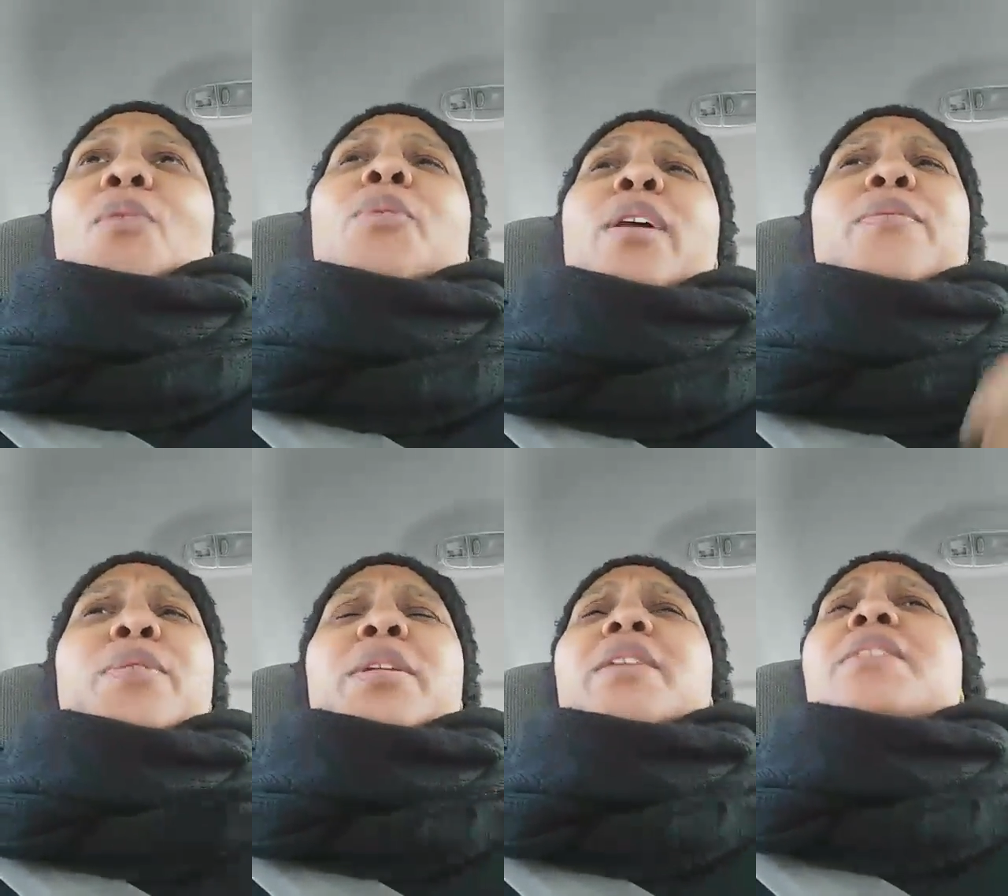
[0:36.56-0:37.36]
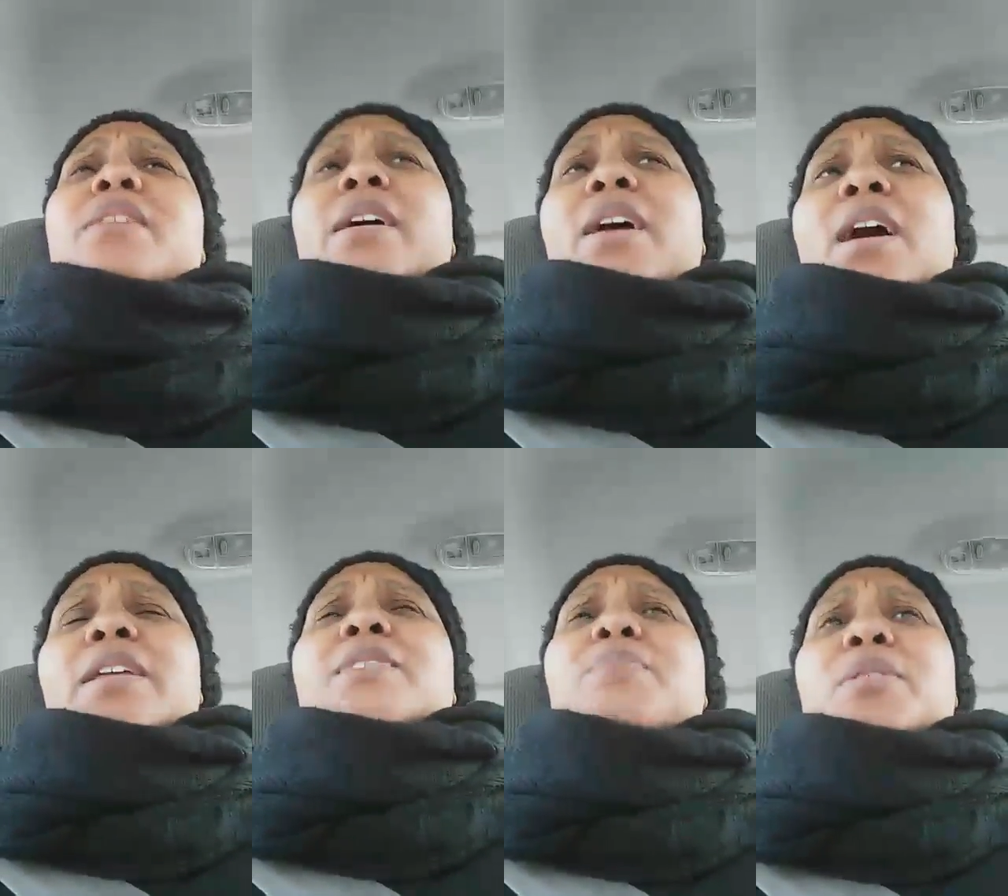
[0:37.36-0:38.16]
whatever it is that
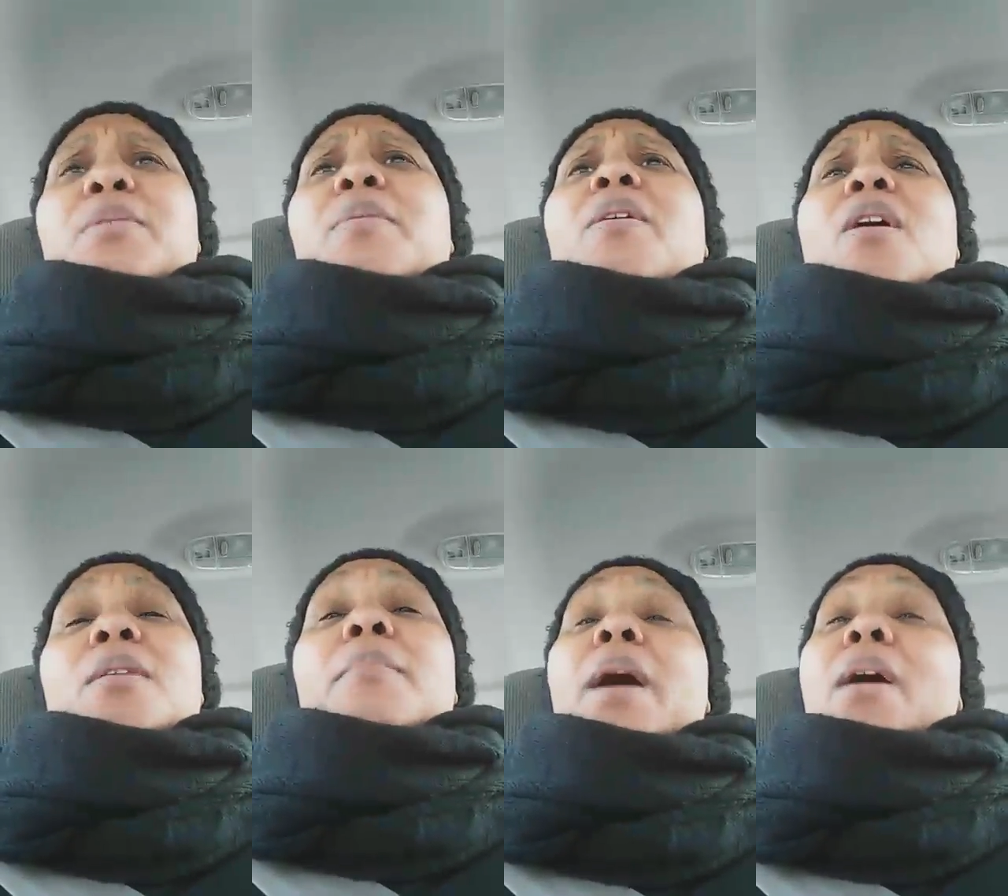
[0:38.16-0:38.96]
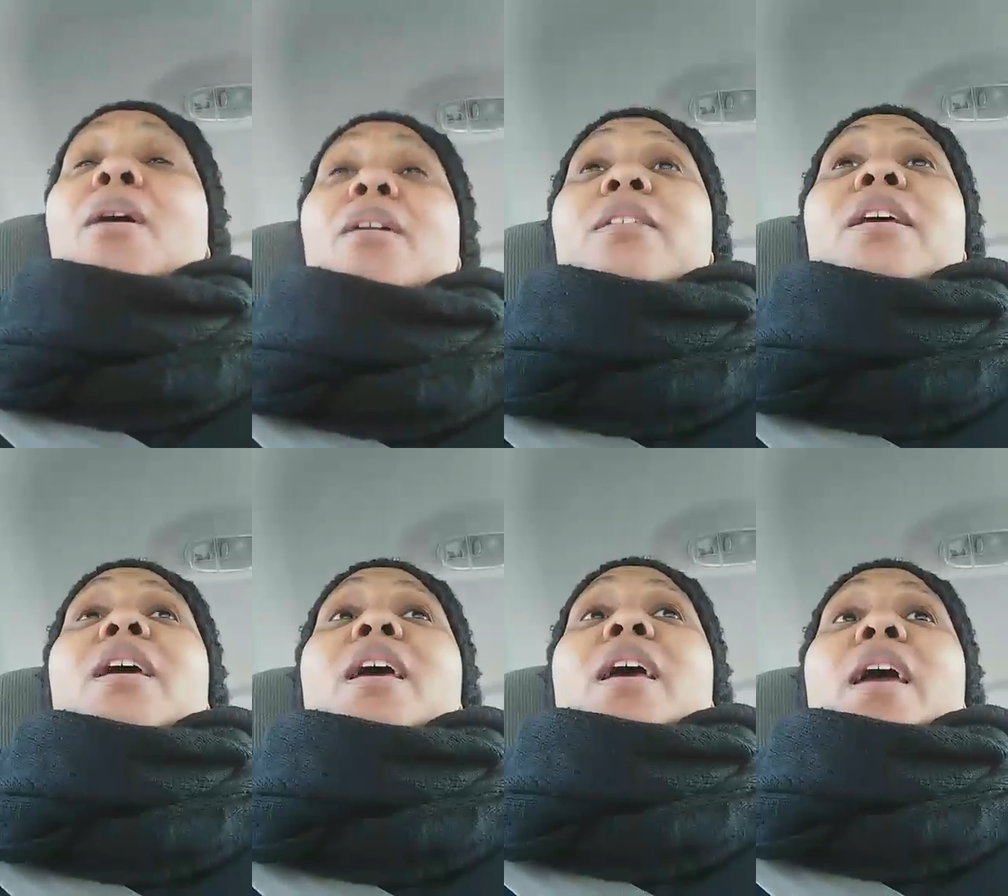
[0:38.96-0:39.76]
God has put up on my heart.
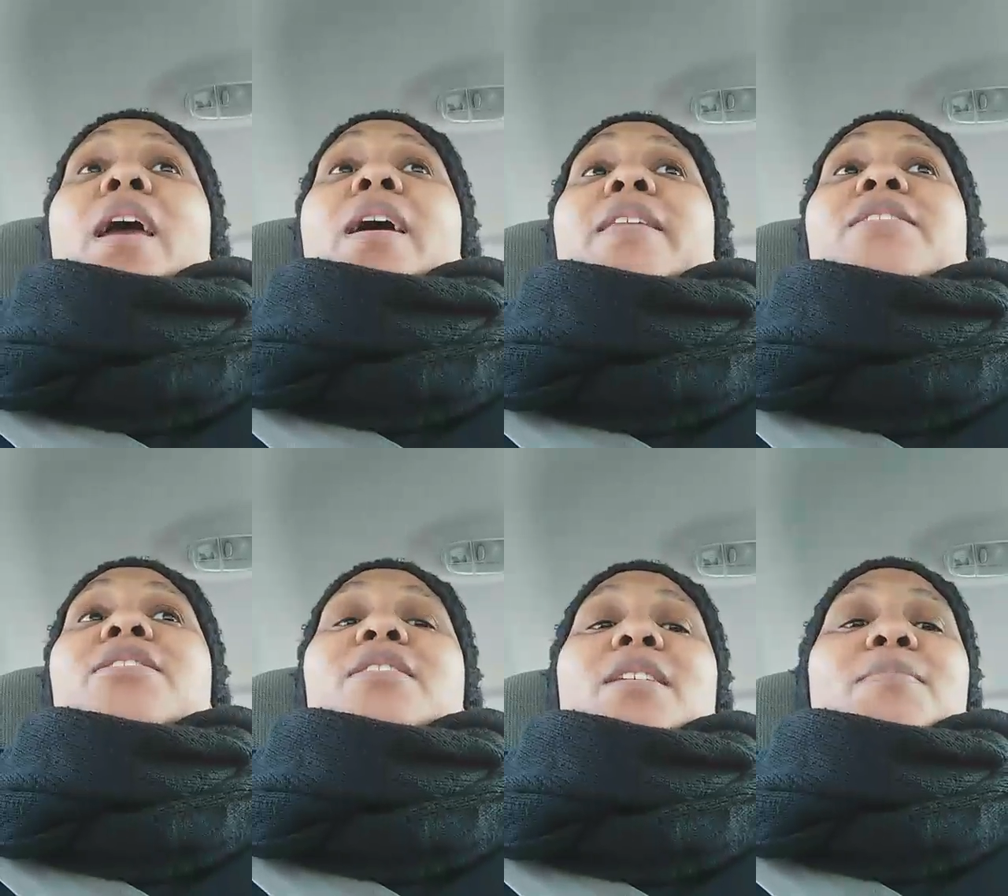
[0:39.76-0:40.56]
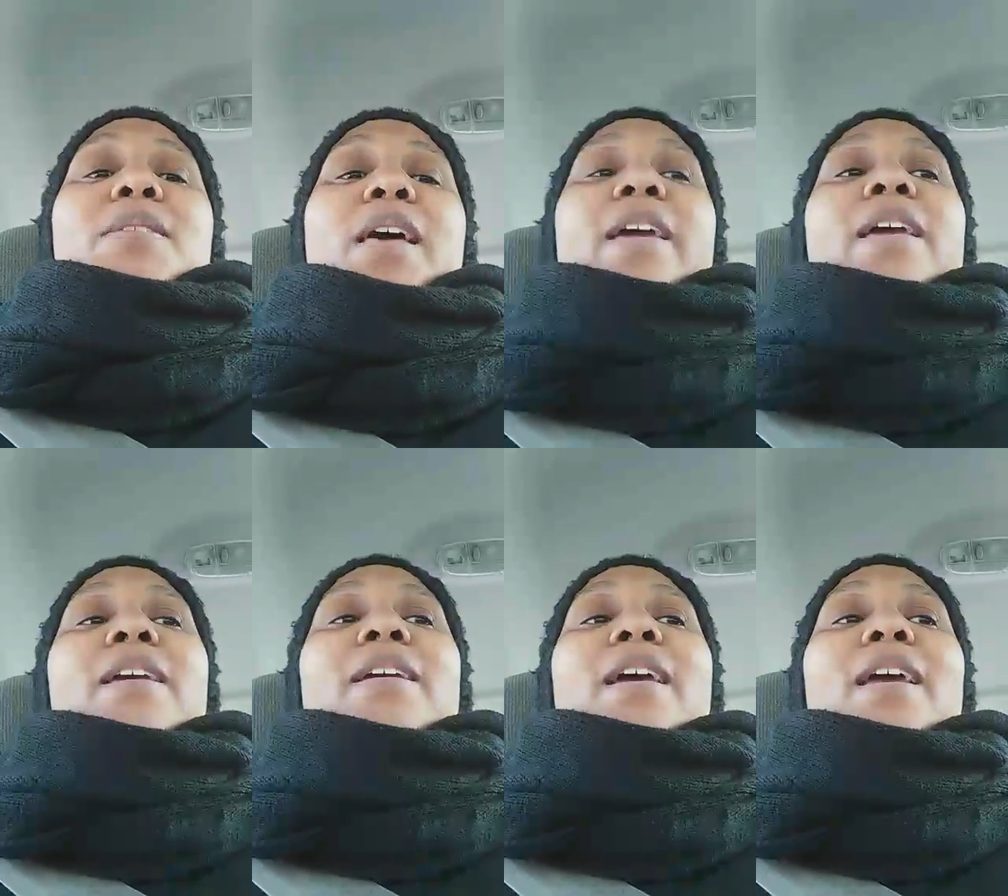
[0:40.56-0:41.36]
And it just seems
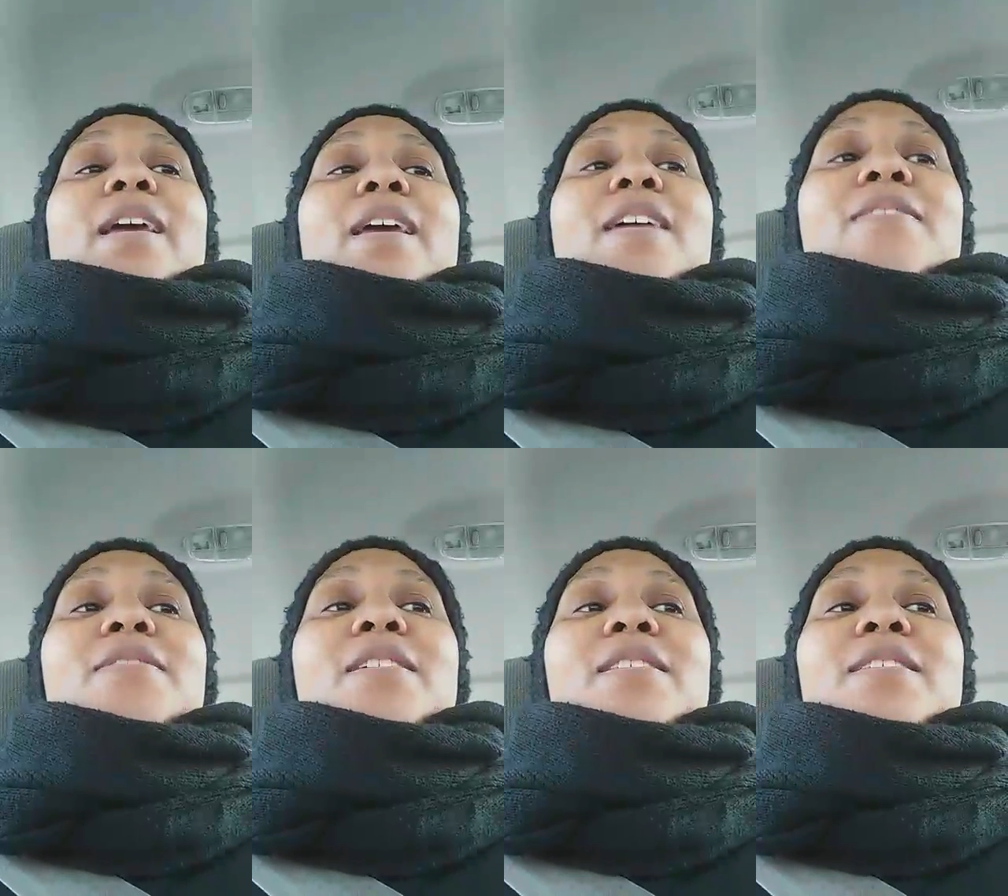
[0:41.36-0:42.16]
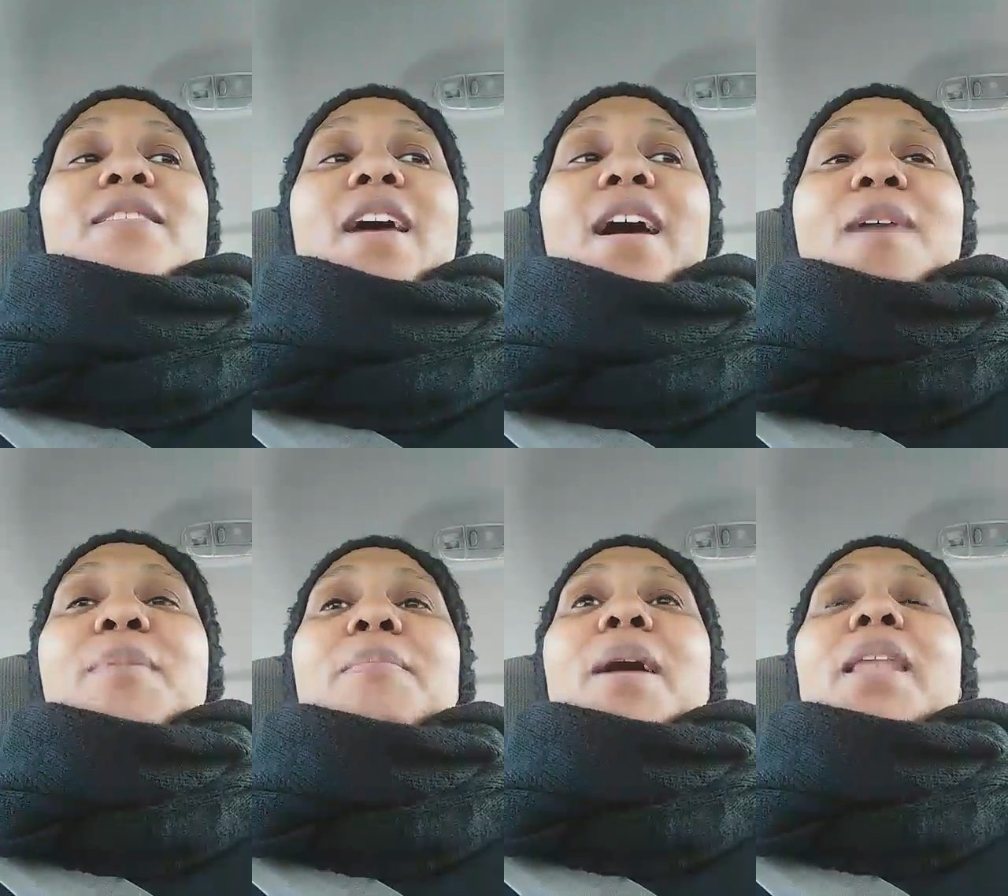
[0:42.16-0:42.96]
like in this
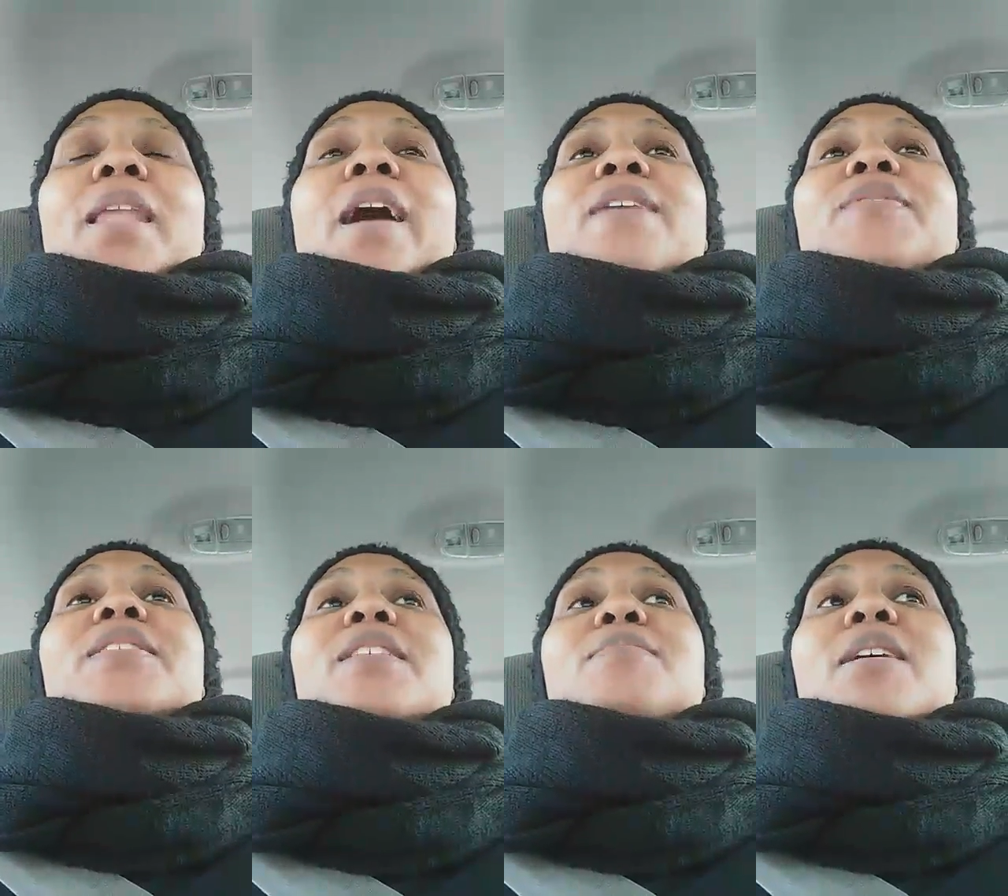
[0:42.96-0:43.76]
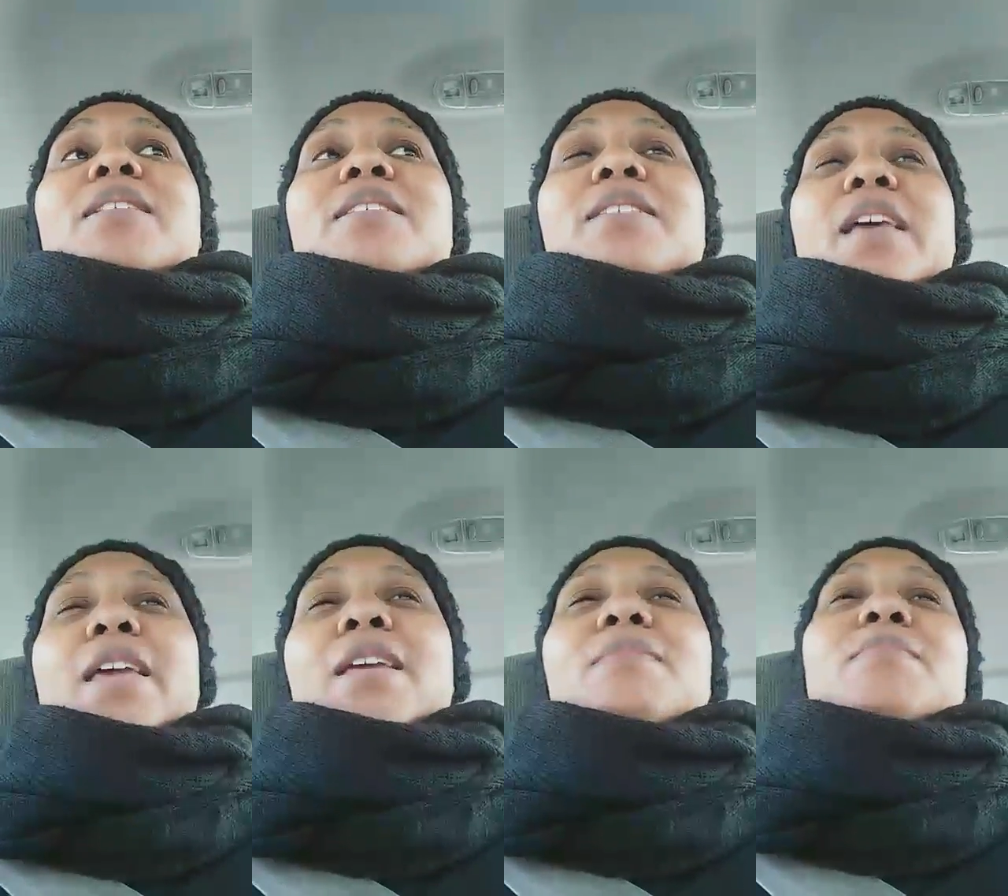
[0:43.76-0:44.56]
time in my life, it seems like the
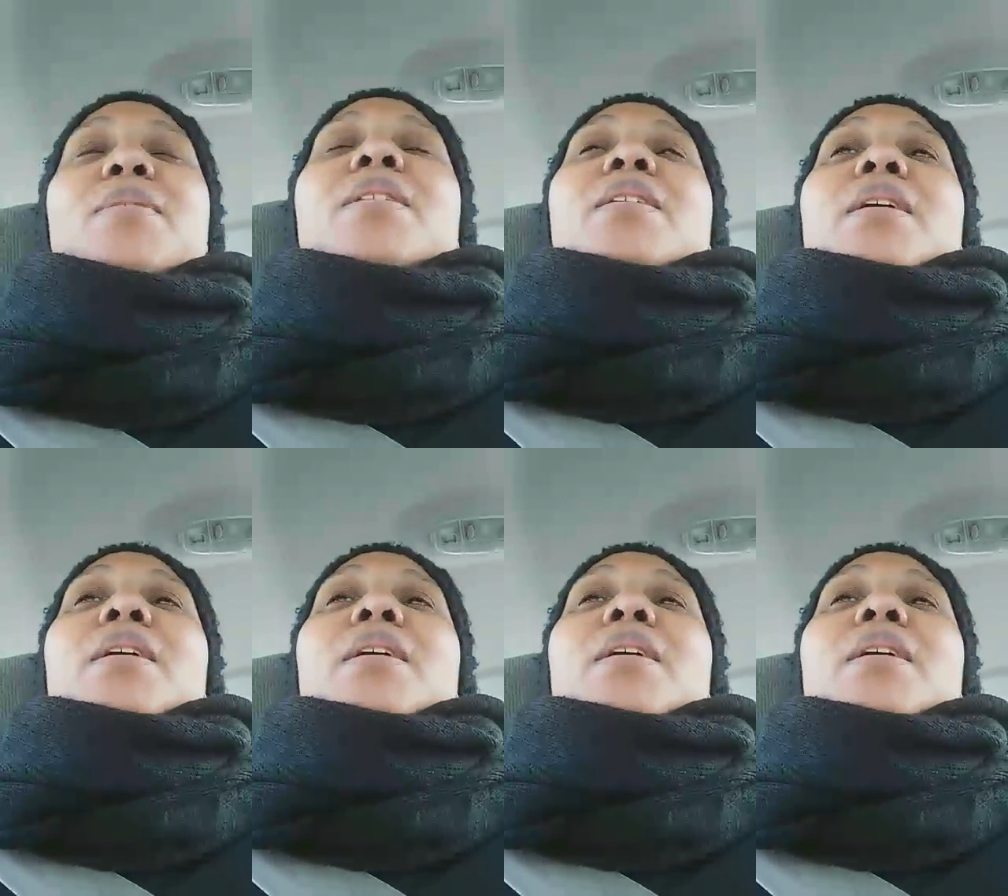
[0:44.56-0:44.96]
same,